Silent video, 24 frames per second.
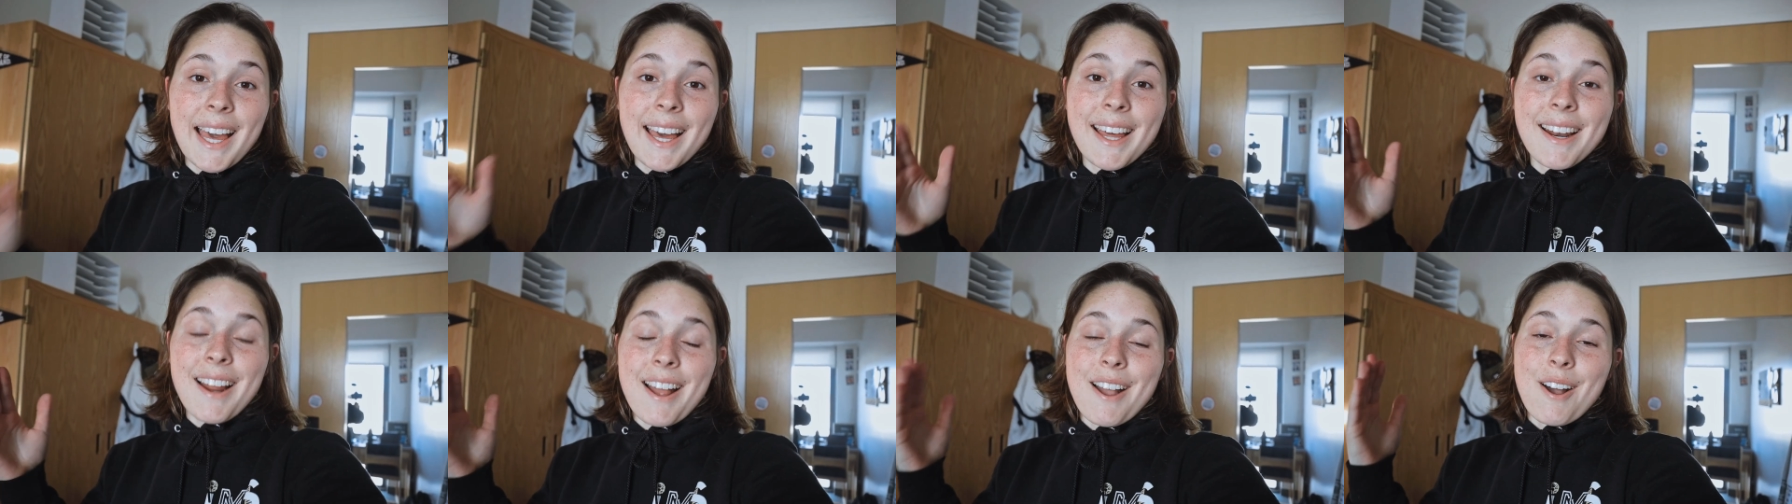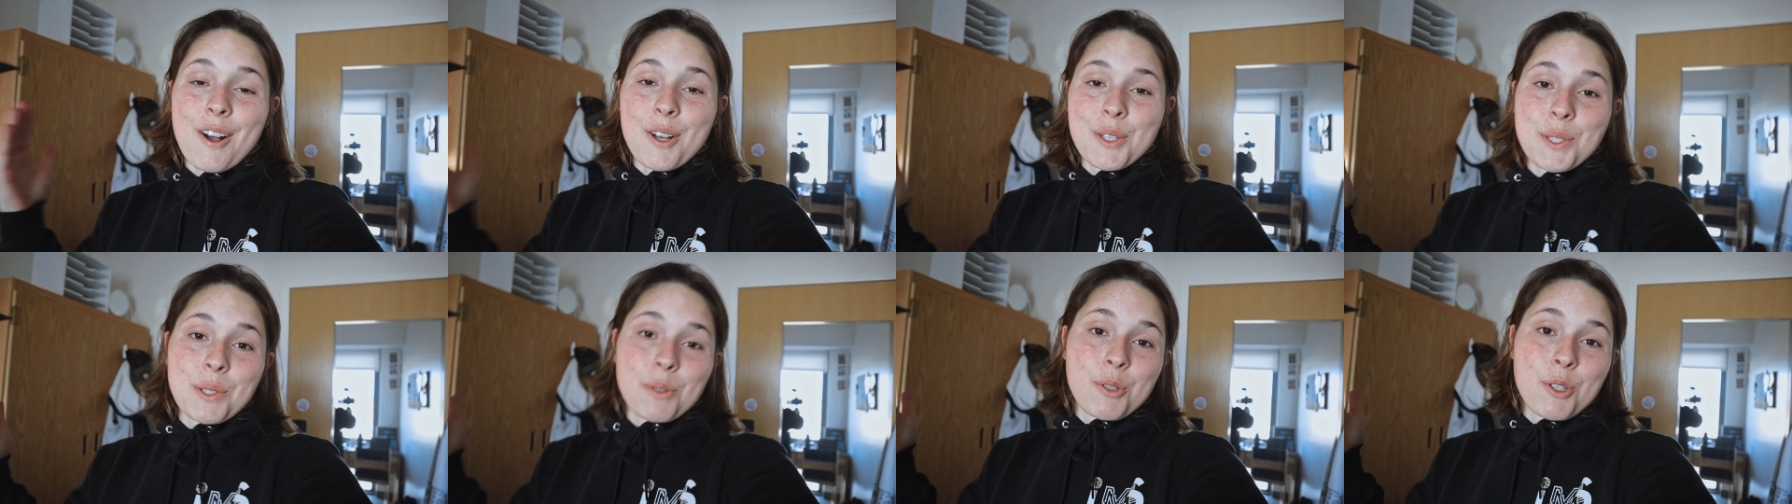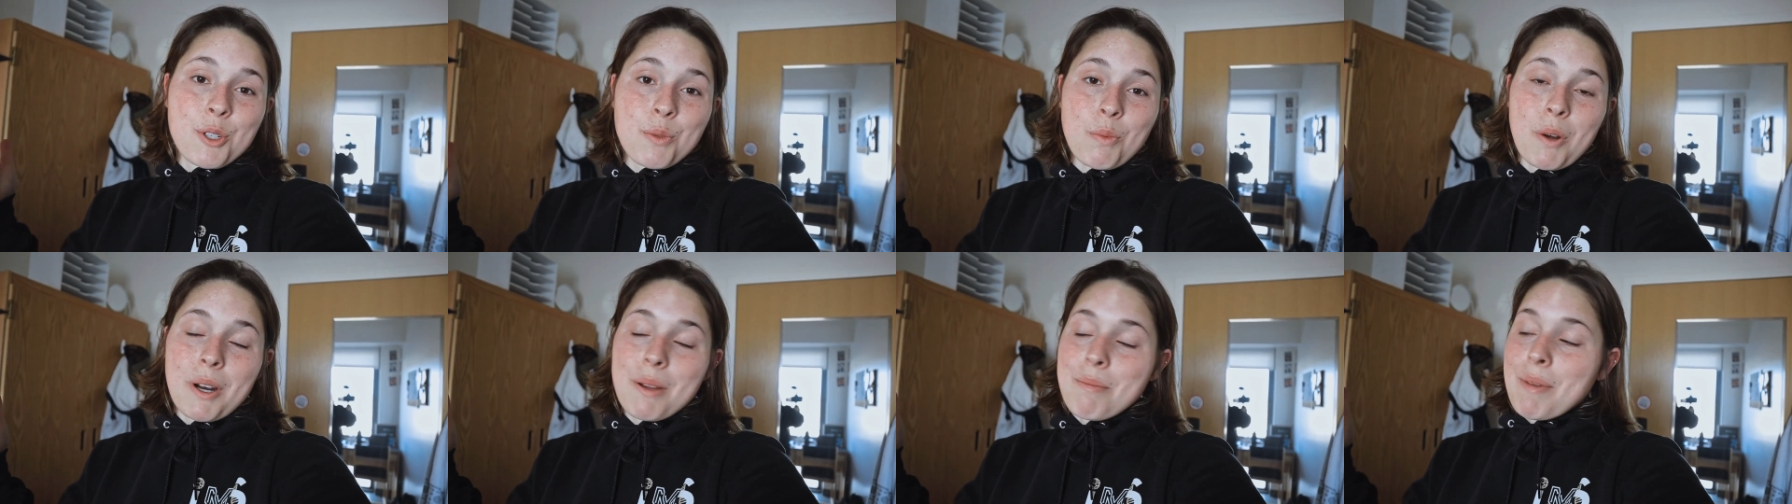And I also
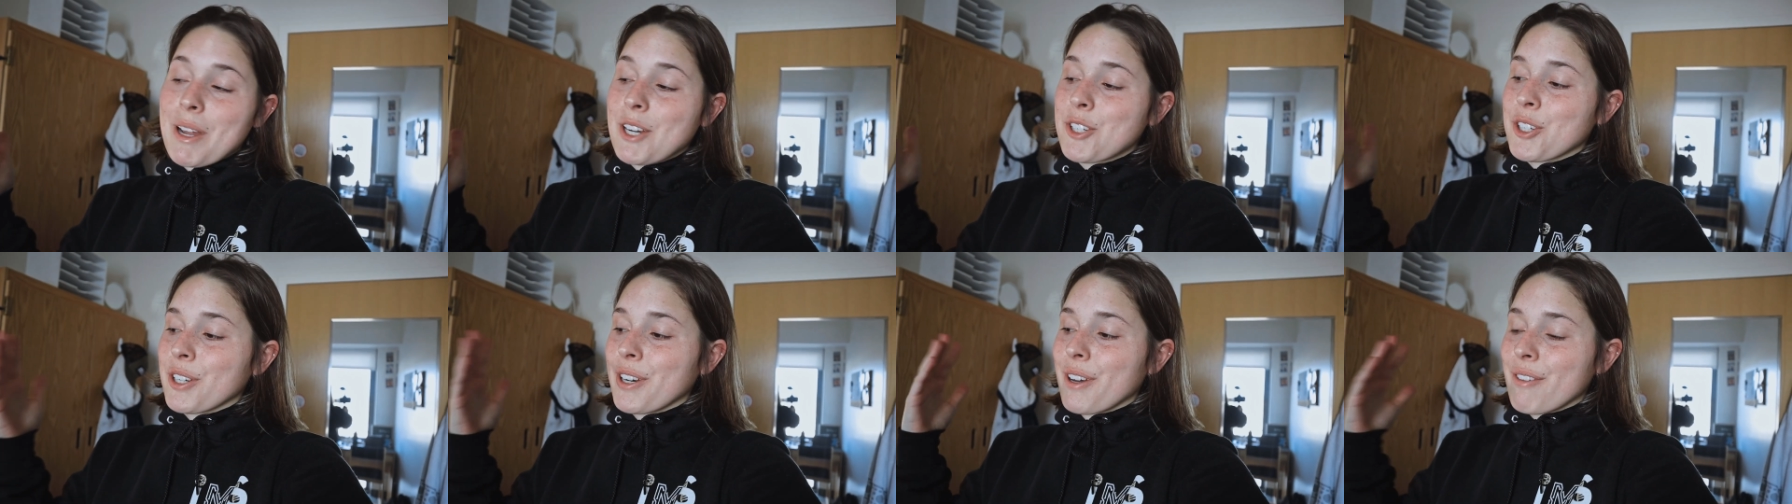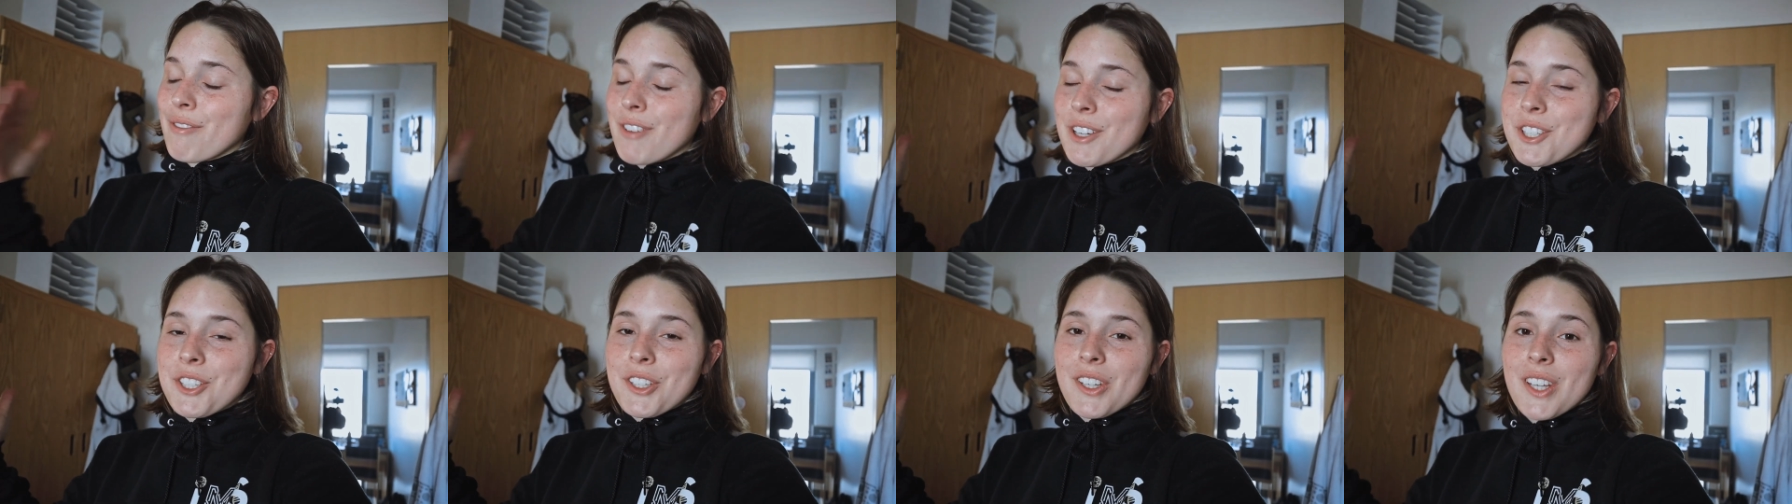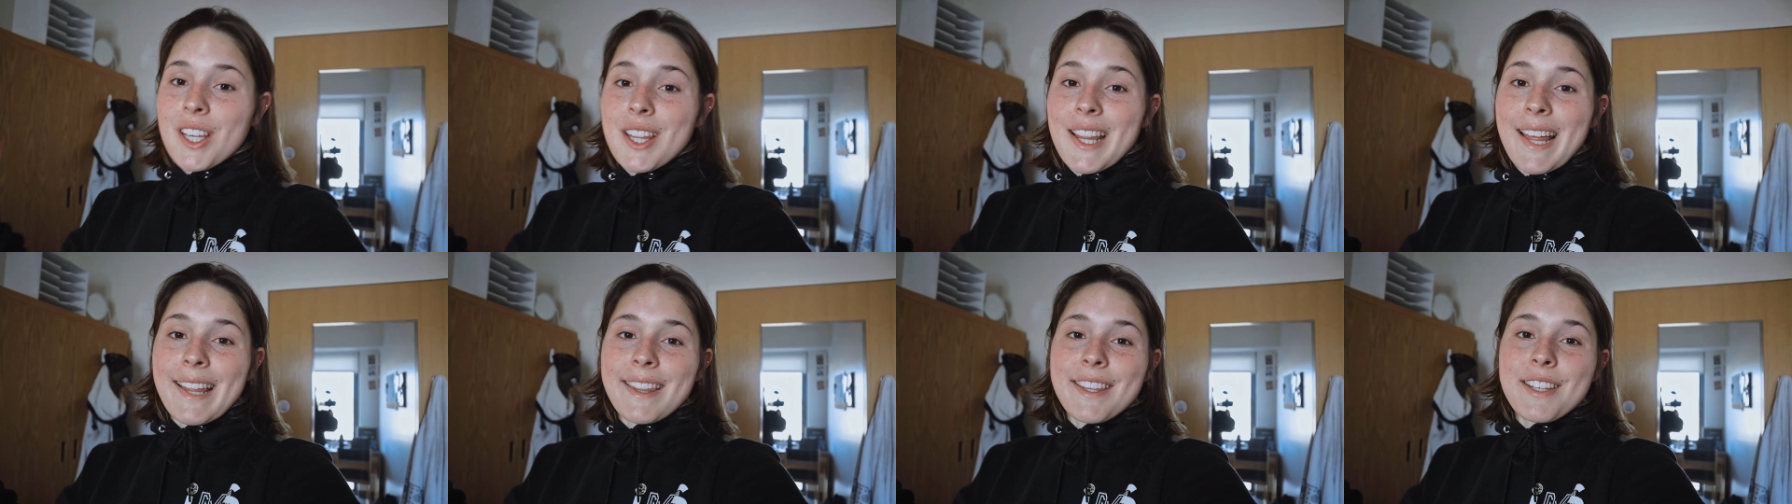just wanna mention
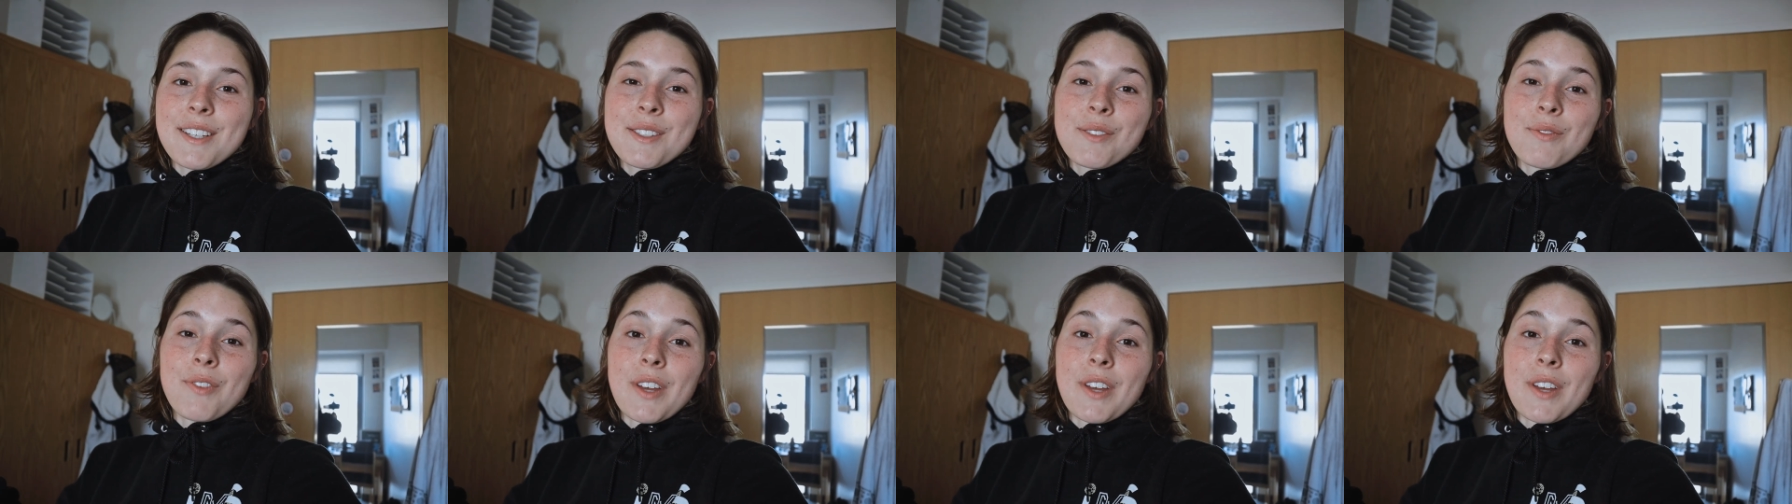officially that this